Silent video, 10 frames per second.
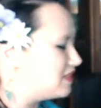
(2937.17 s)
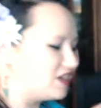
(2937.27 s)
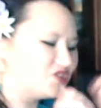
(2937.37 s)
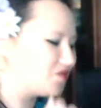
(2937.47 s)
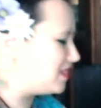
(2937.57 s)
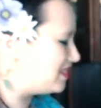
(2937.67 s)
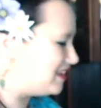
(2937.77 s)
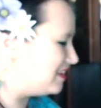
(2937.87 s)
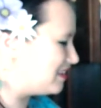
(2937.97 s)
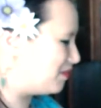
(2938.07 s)
and shred
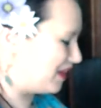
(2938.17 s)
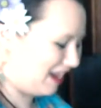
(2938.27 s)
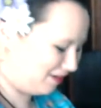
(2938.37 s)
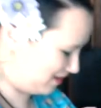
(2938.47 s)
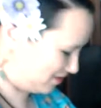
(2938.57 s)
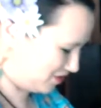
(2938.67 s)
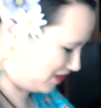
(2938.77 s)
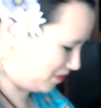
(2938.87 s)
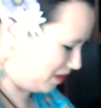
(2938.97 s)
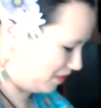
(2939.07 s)
things. I'm I don't
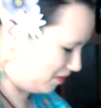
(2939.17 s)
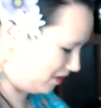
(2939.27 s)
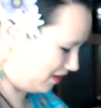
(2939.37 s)
understand what I'm doing.